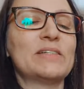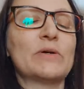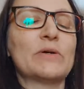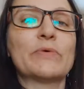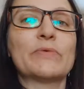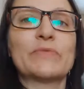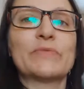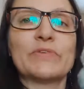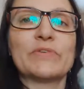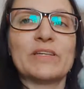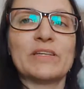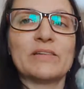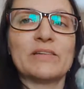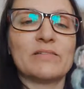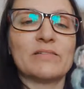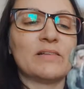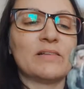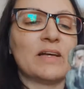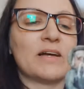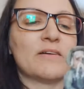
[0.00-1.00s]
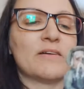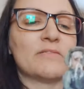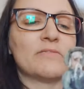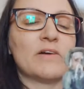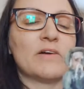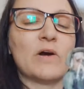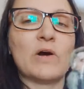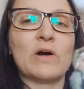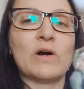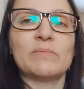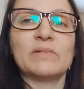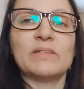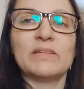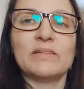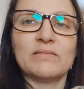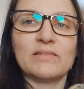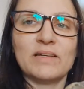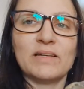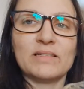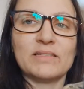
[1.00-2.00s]
hopefully he'll have a hobby he
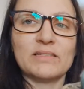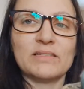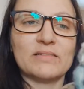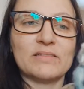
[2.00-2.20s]
likes